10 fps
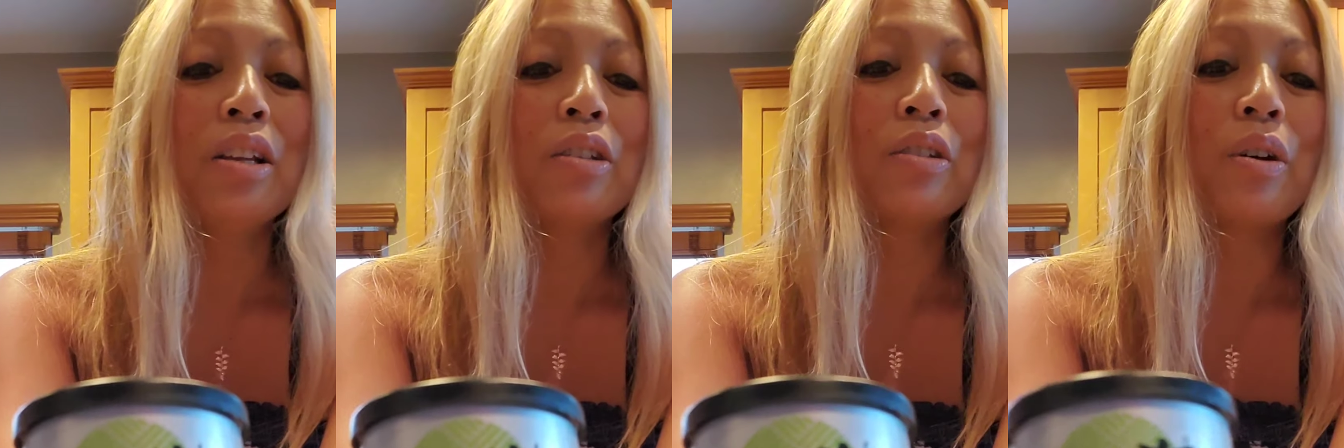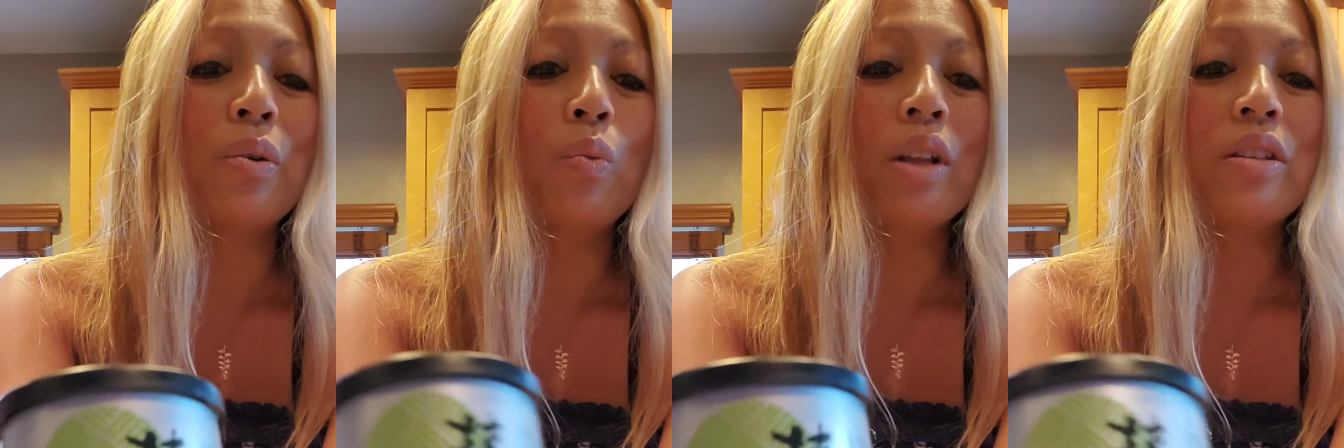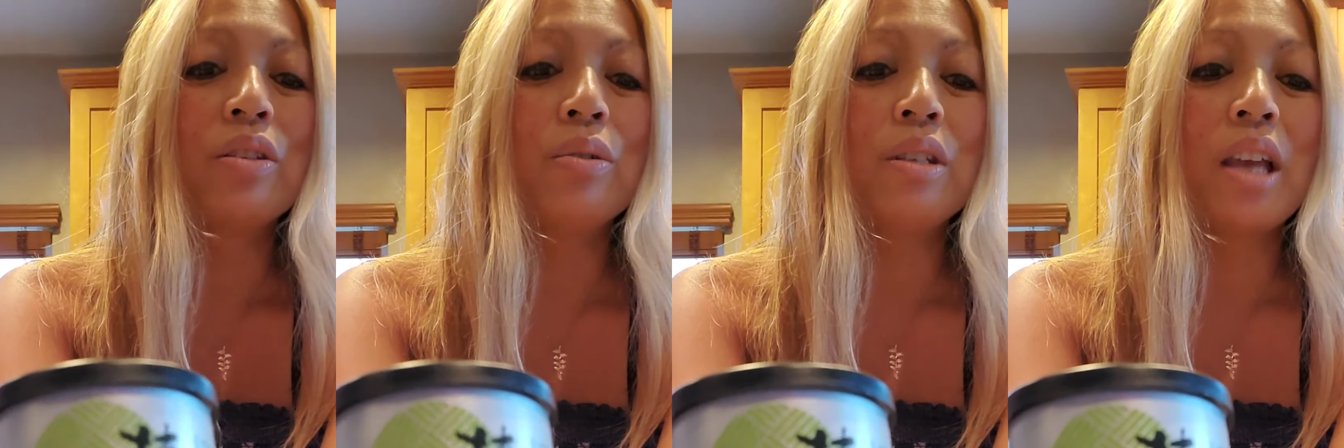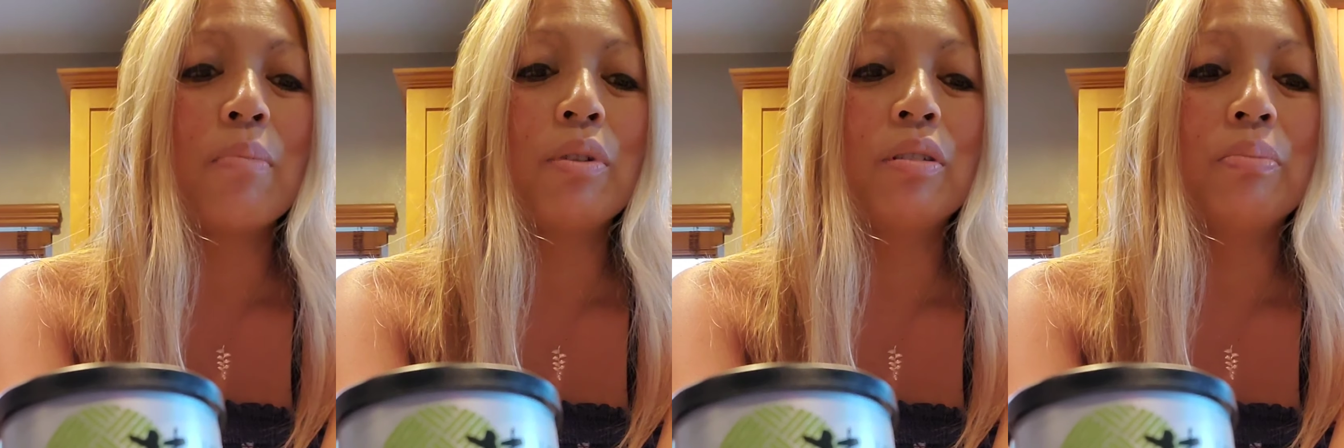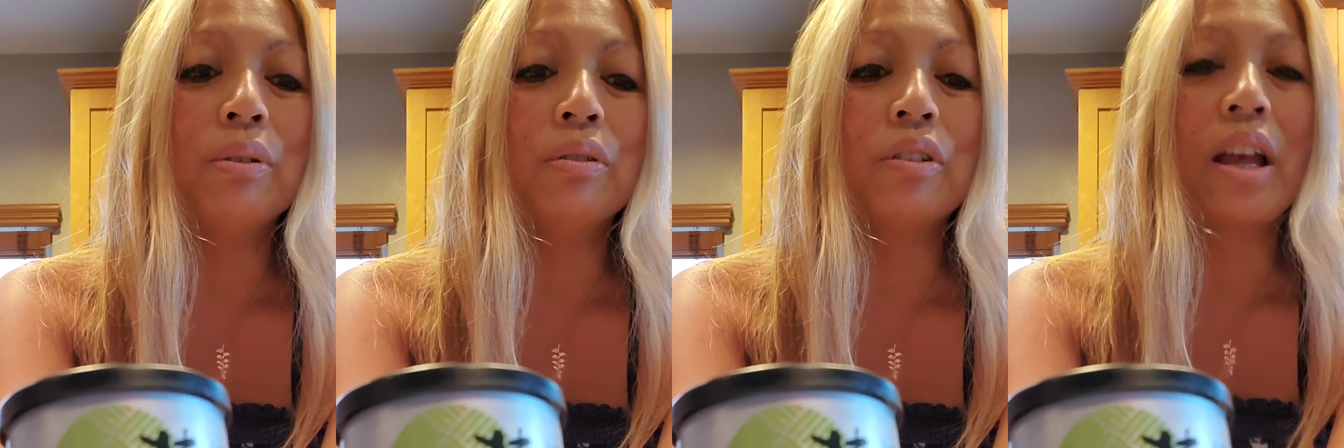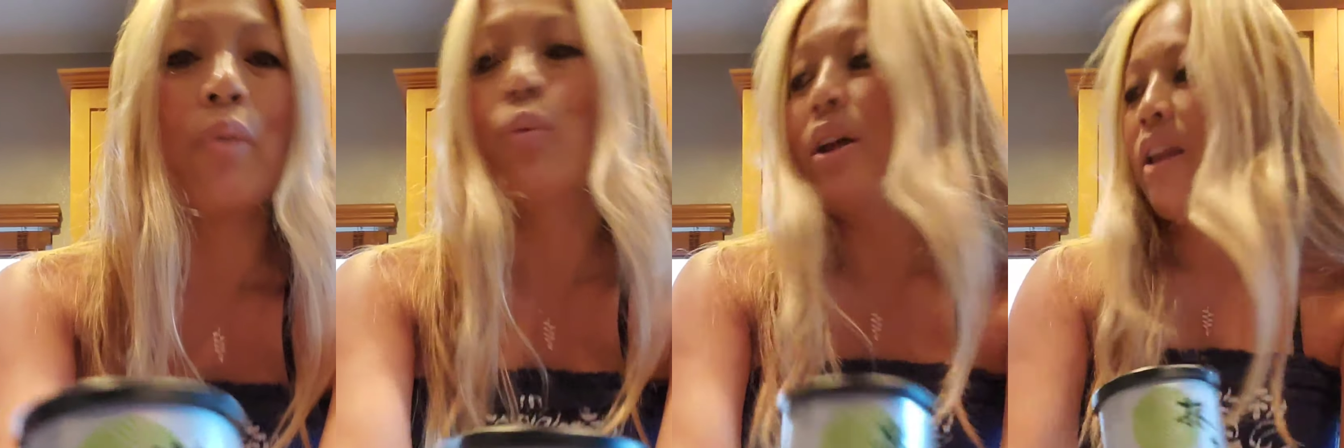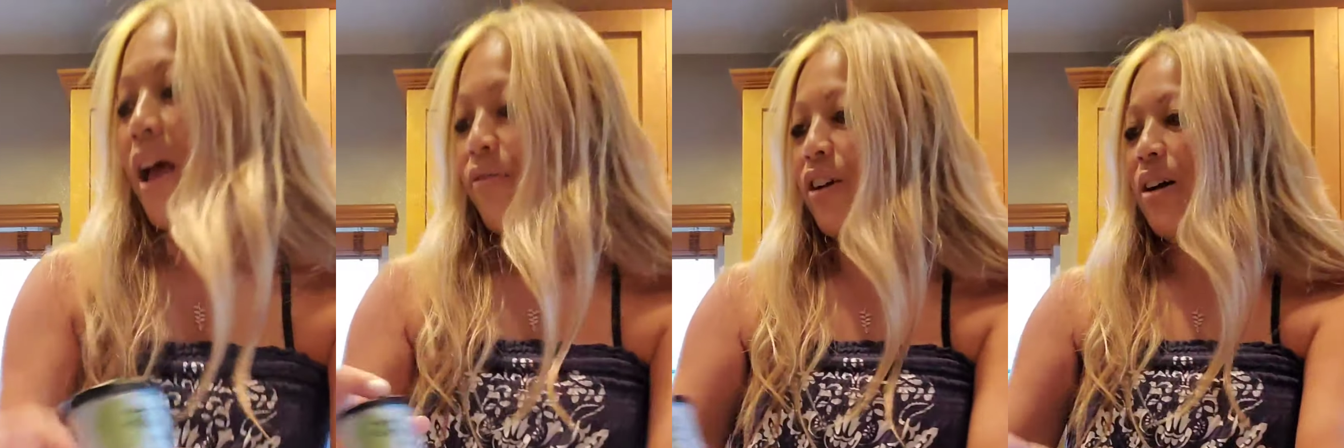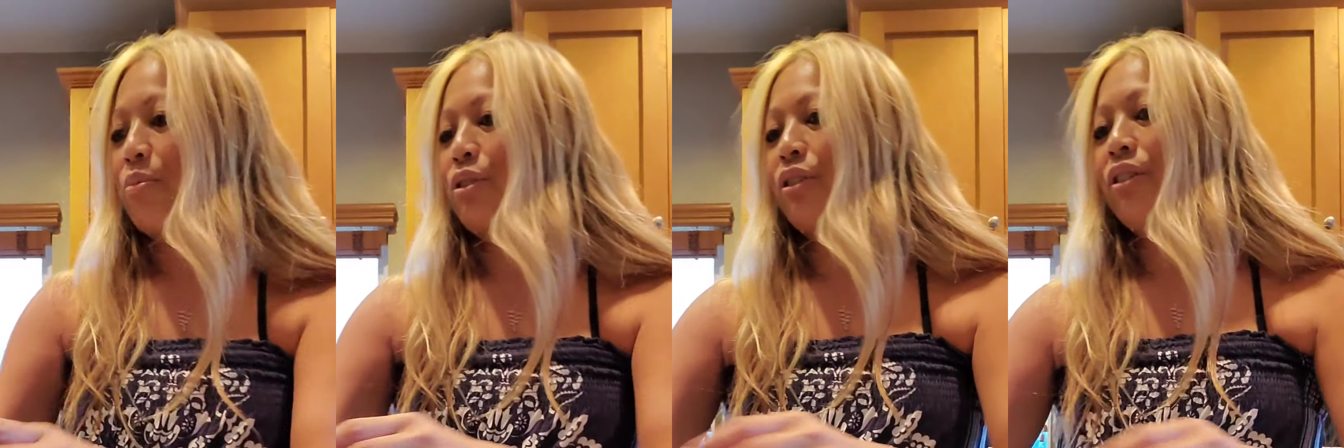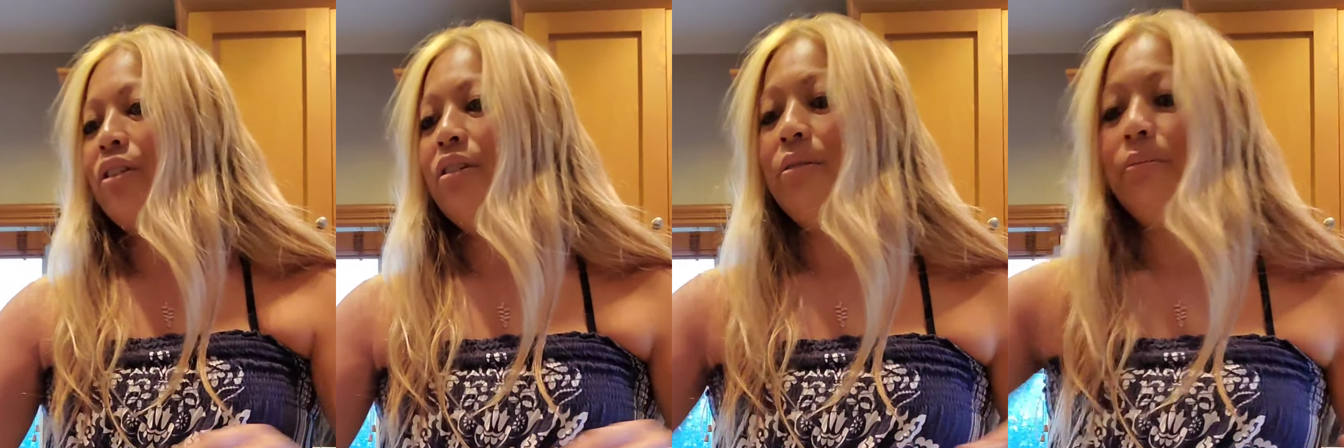So 1 to 2 tablespoons, 1/2 cup sugar.